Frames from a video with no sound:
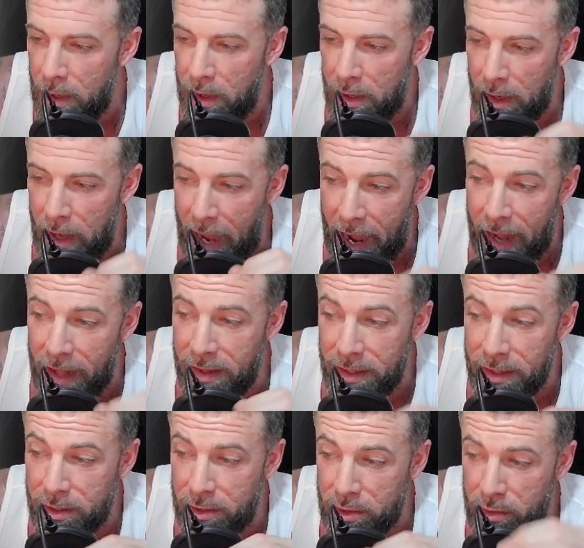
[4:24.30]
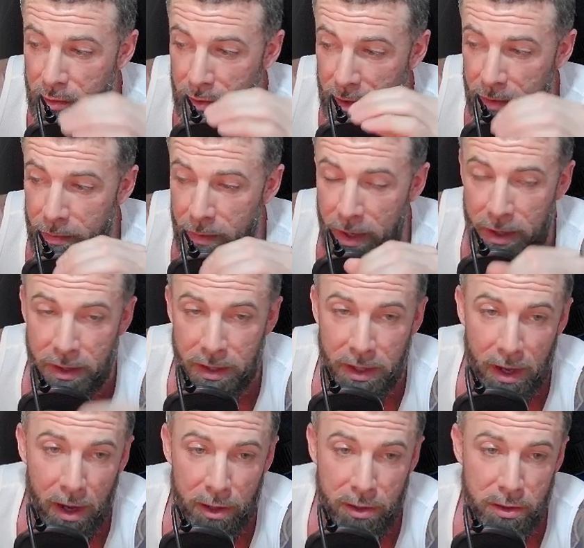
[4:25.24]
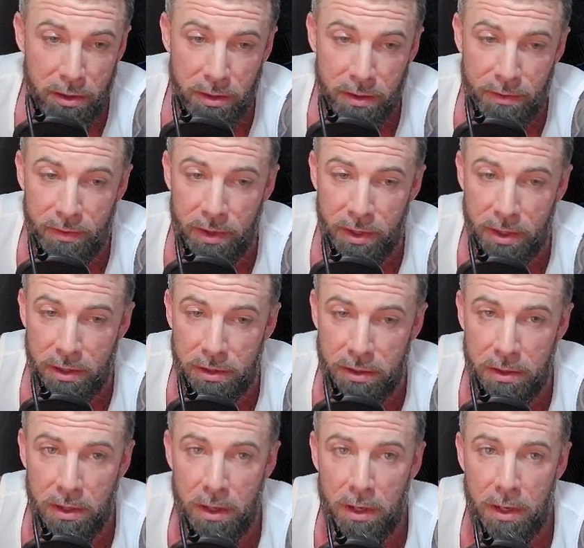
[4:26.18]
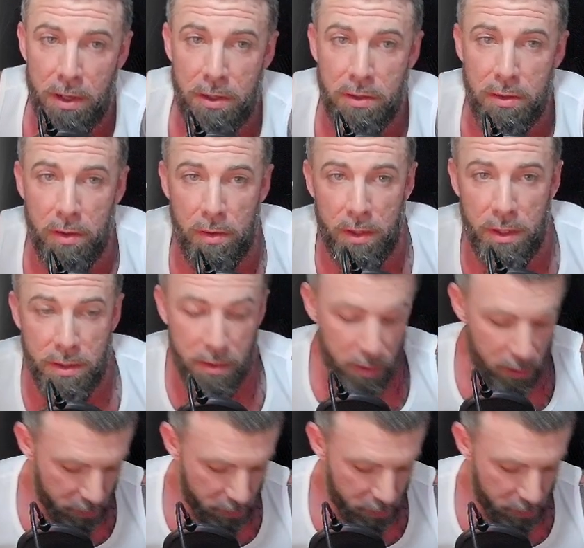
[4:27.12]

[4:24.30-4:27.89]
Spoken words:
at the extreme, and the auction is finished. So let's look